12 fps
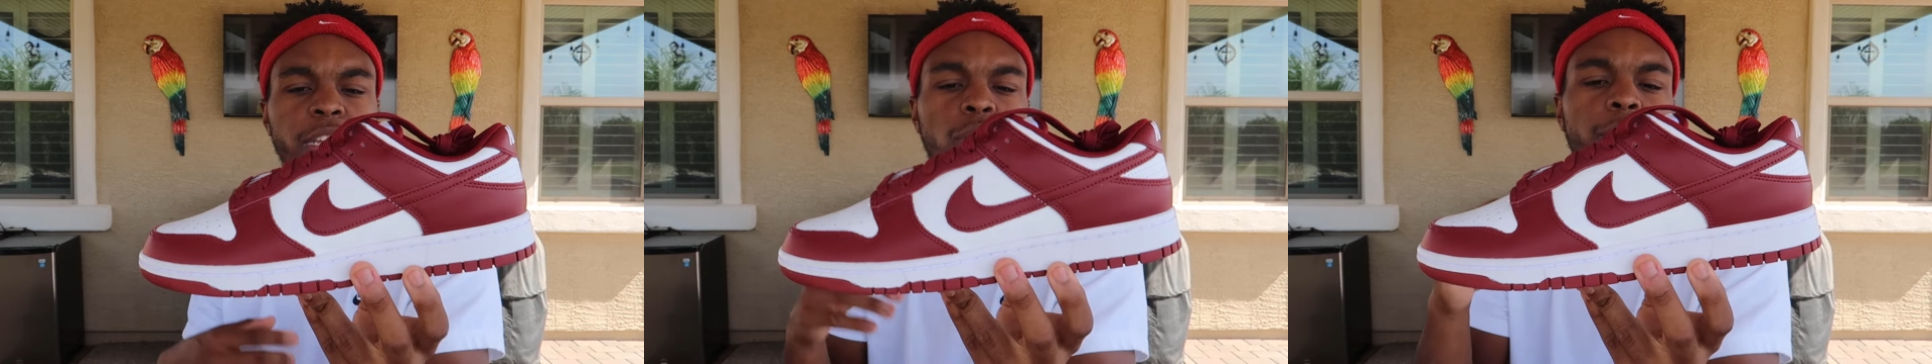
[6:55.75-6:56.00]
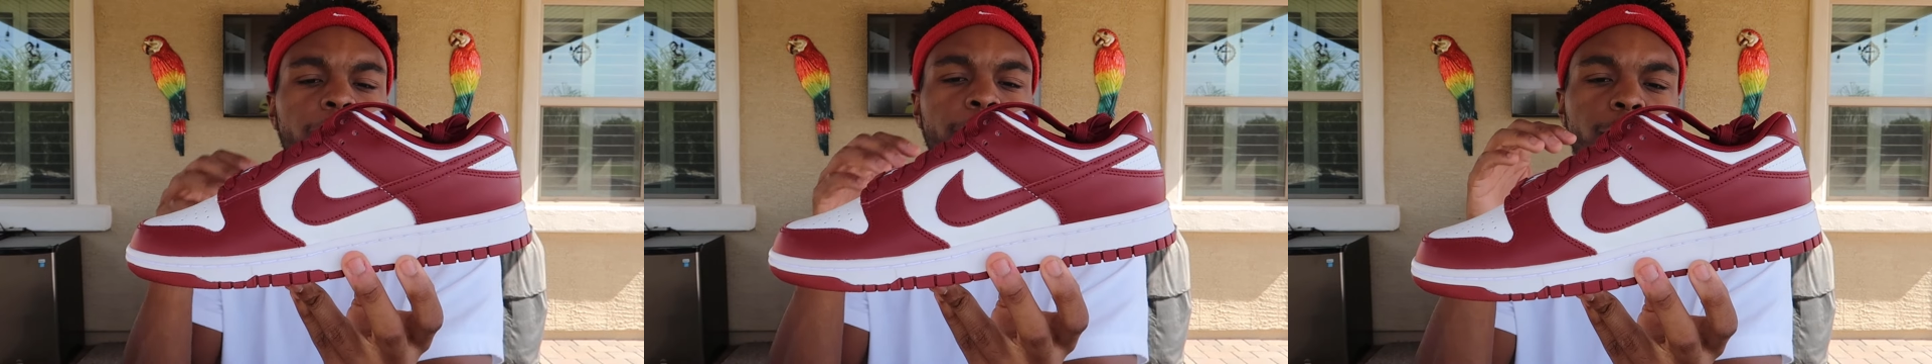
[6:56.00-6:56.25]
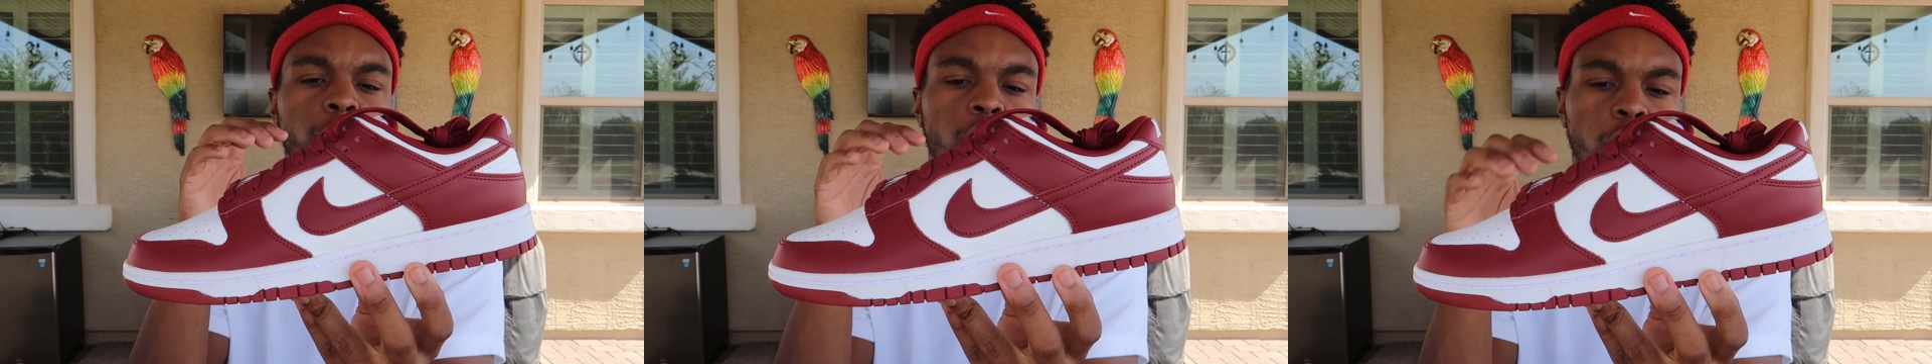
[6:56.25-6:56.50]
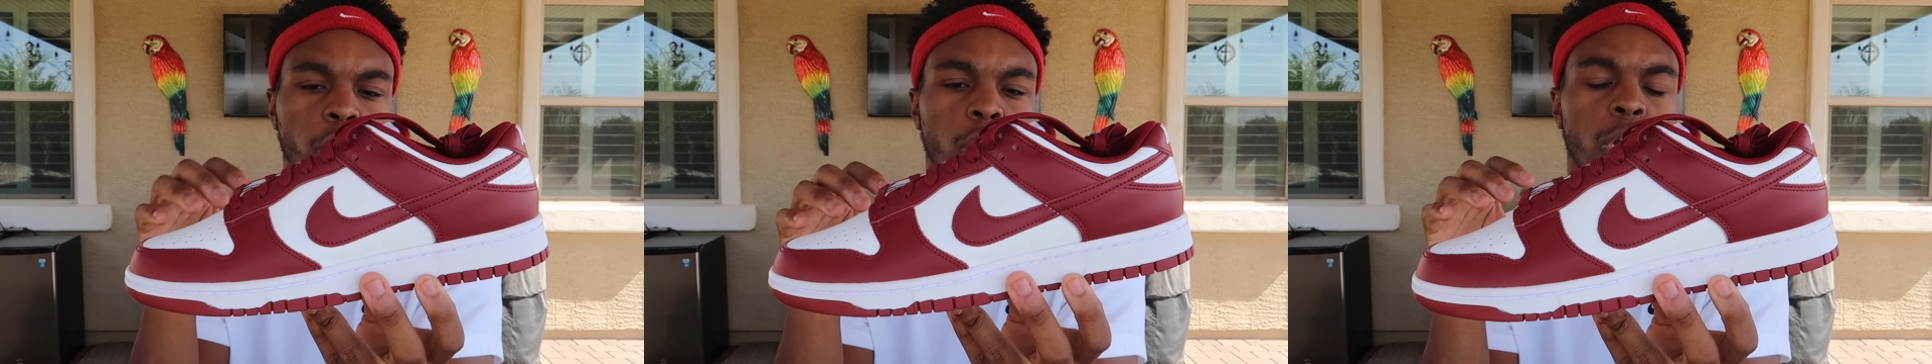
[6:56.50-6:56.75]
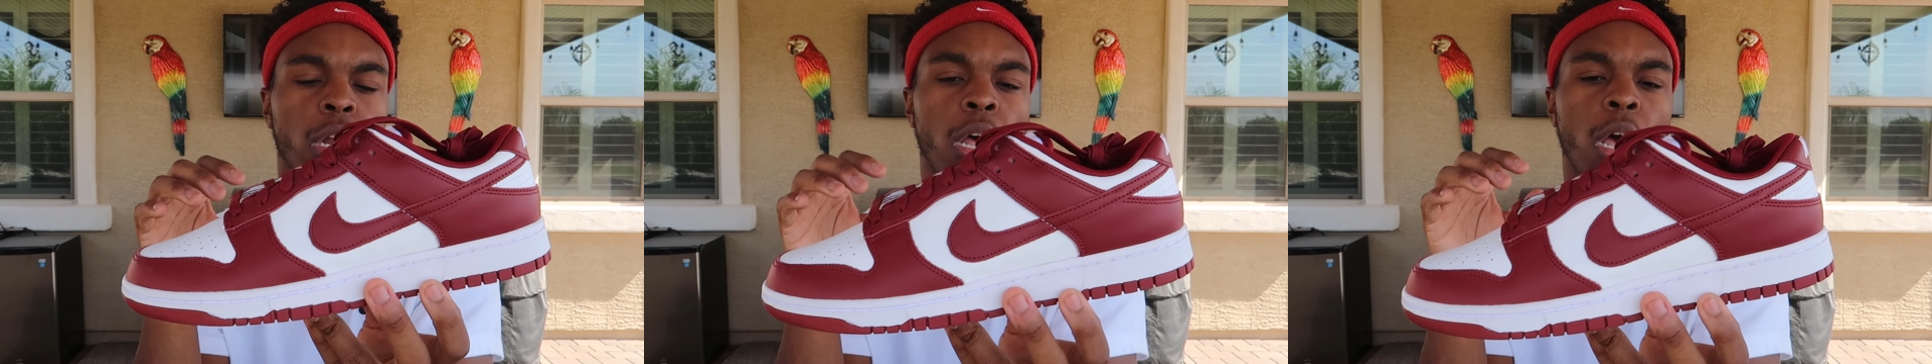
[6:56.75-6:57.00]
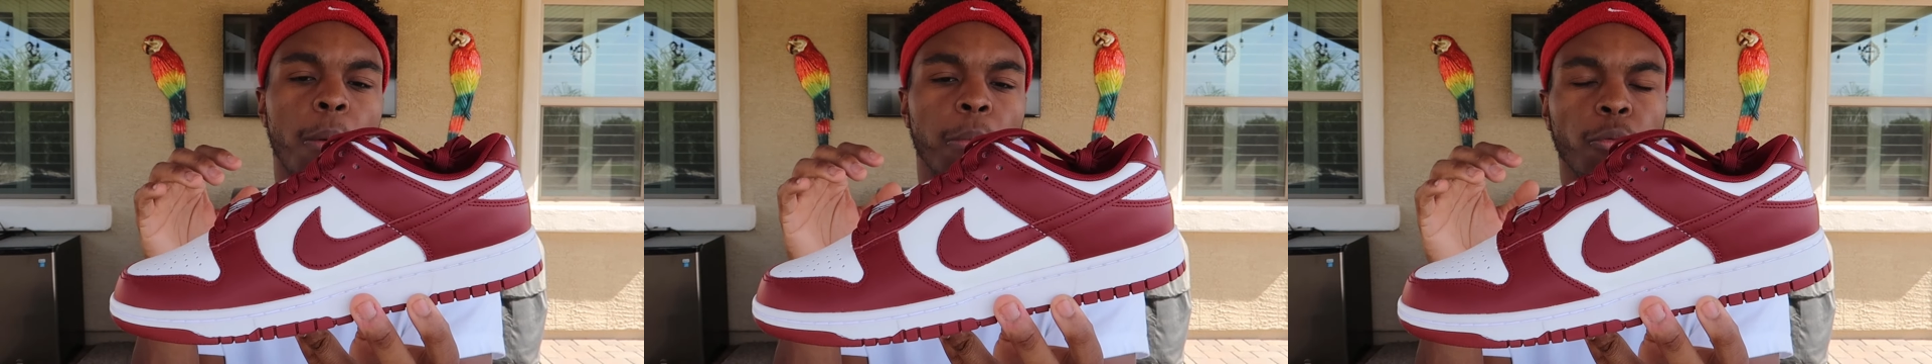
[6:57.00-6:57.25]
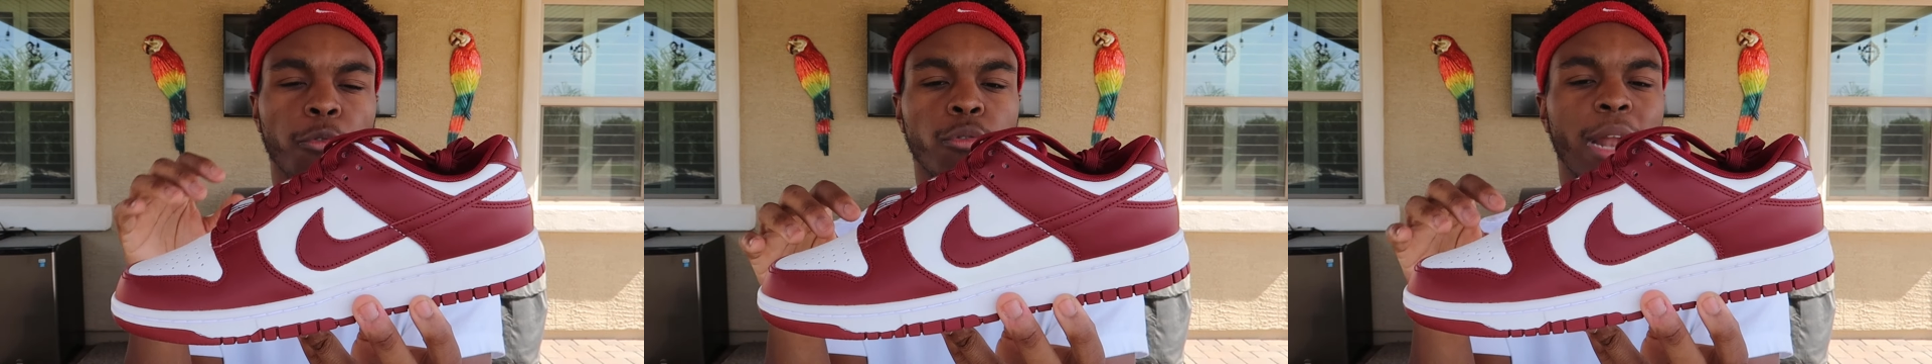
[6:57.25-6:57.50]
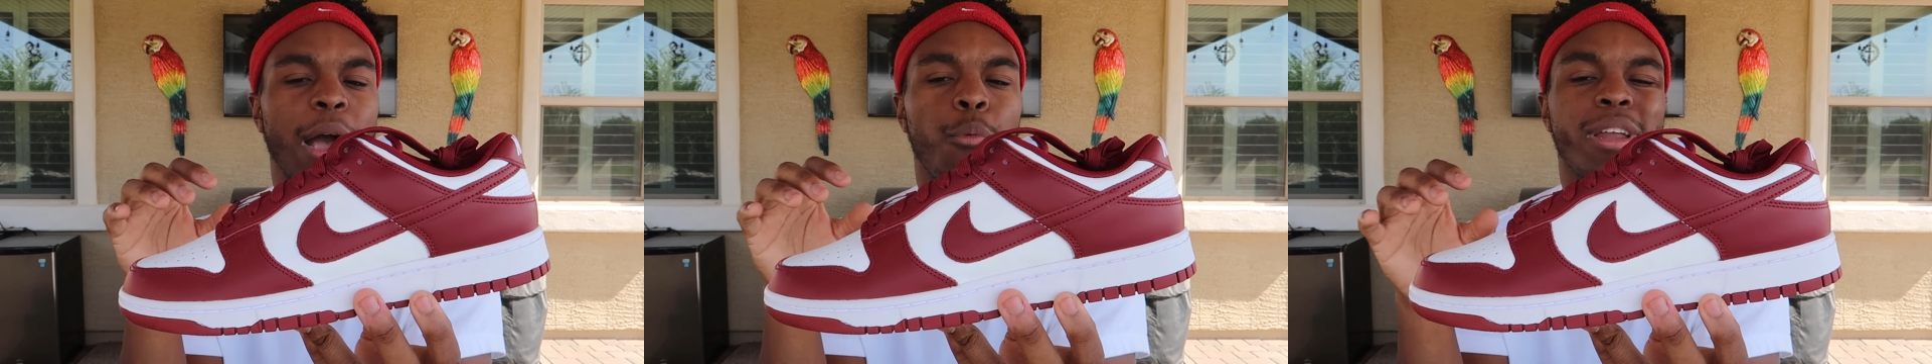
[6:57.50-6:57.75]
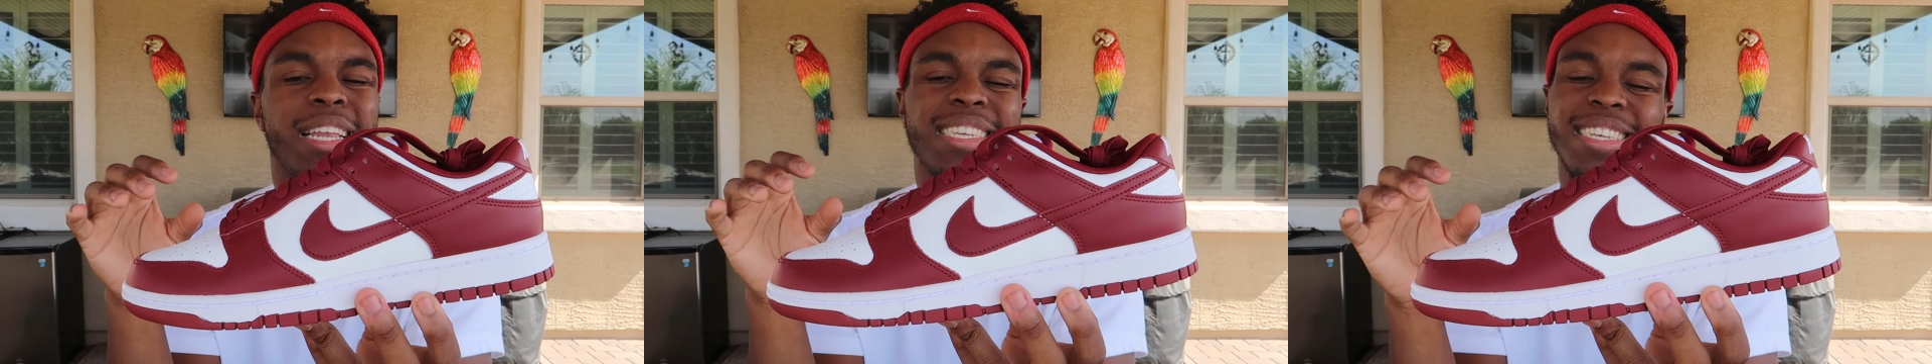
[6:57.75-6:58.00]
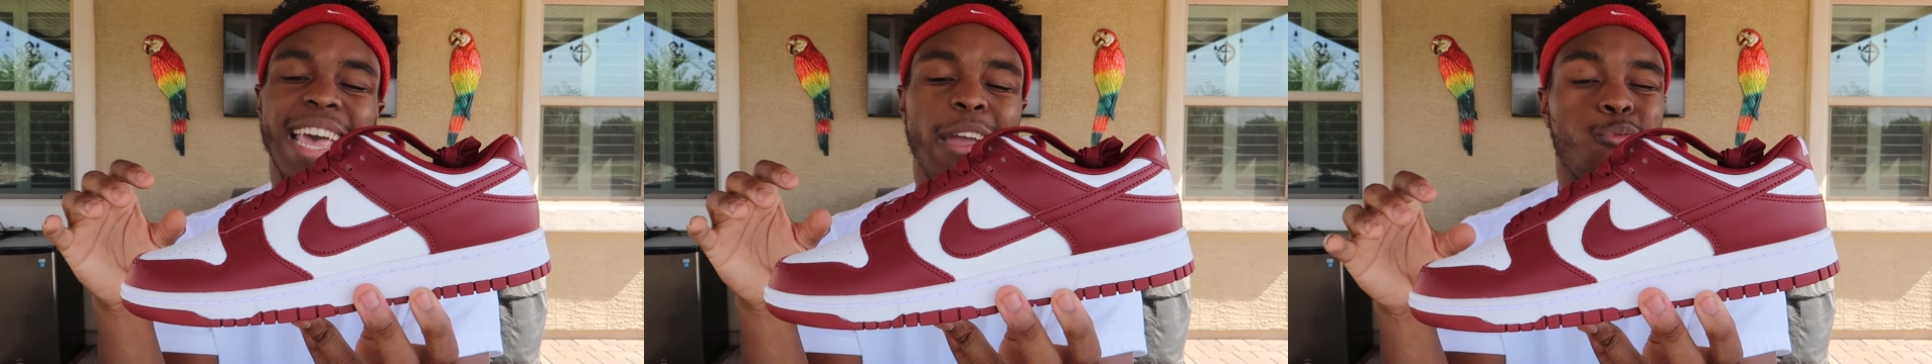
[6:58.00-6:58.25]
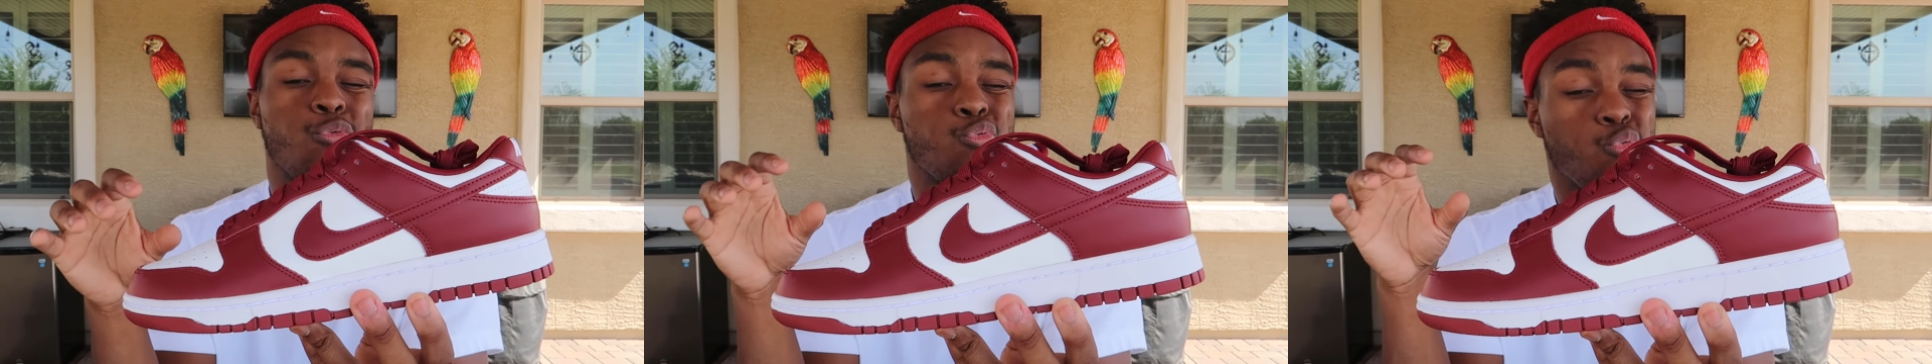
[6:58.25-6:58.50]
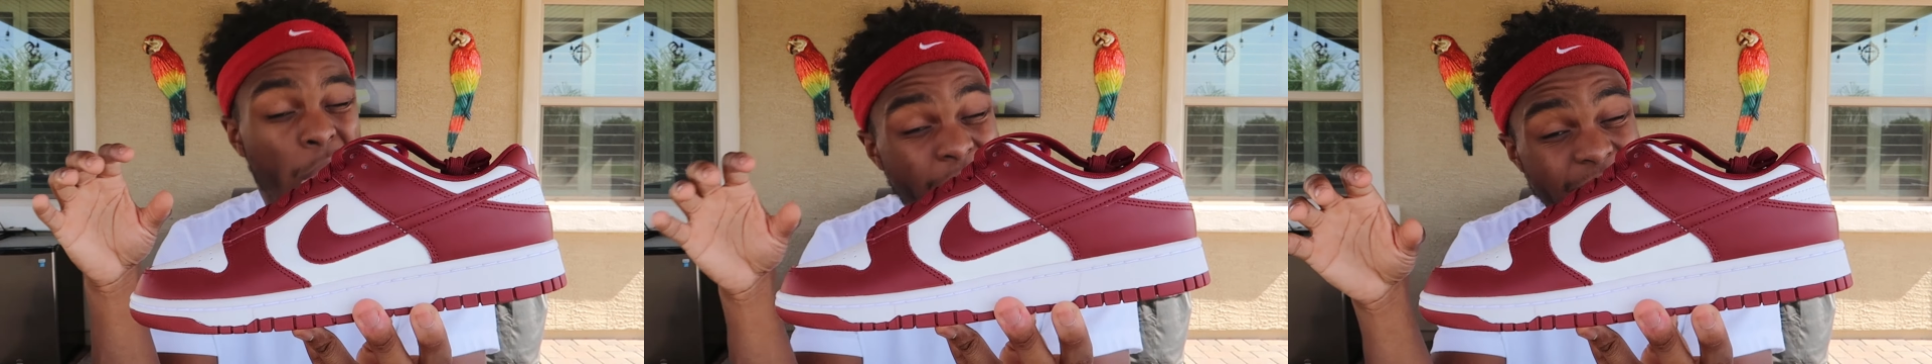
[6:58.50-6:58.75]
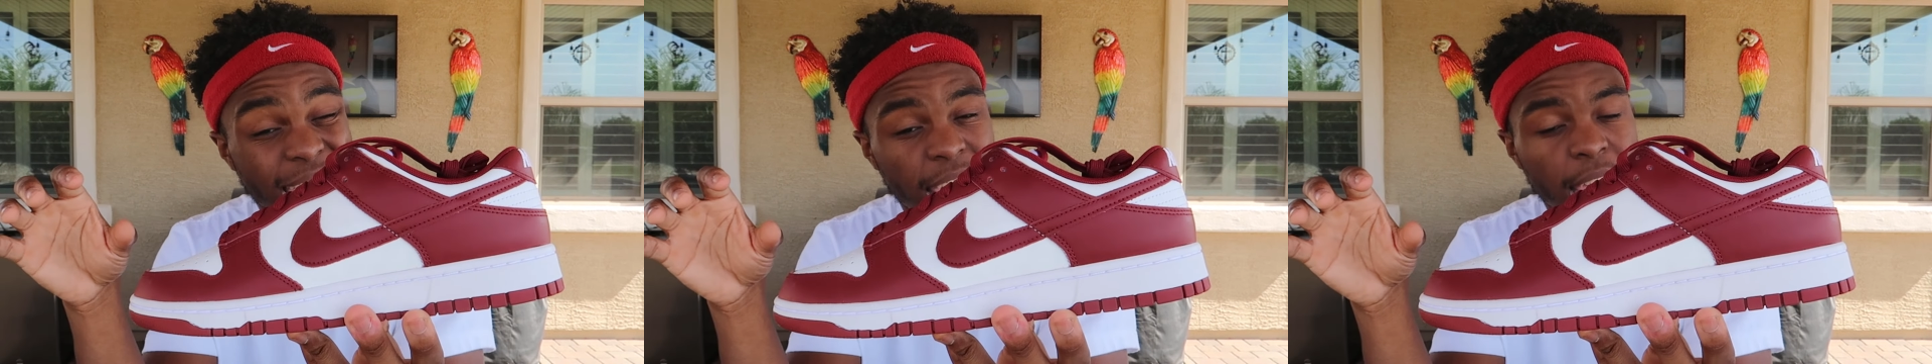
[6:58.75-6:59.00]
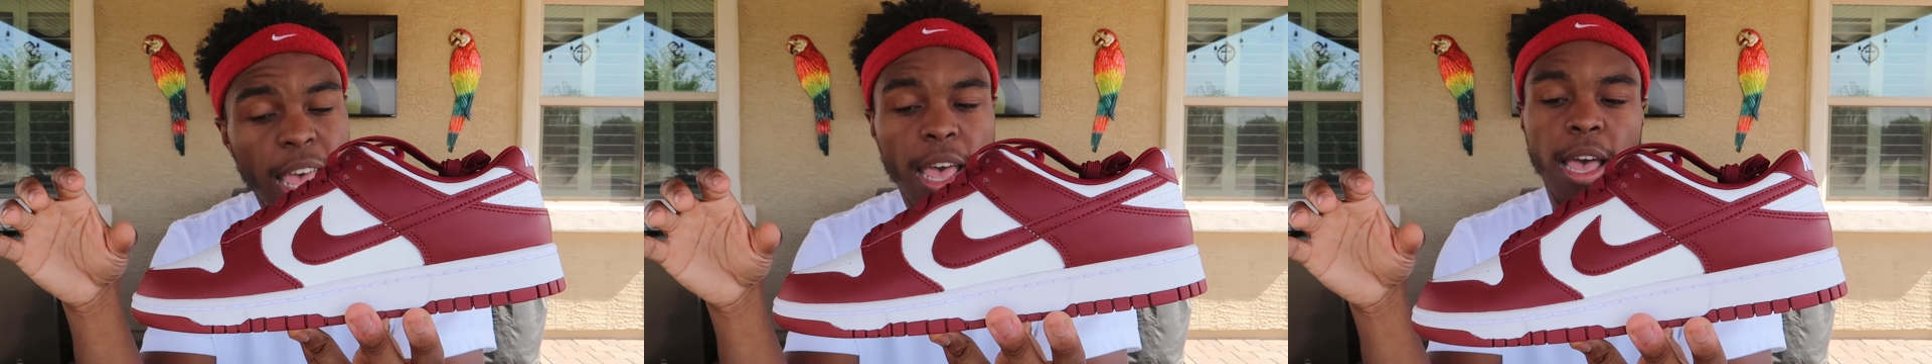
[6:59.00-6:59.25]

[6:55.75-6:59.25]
these are for sure maroon I wouldn't say red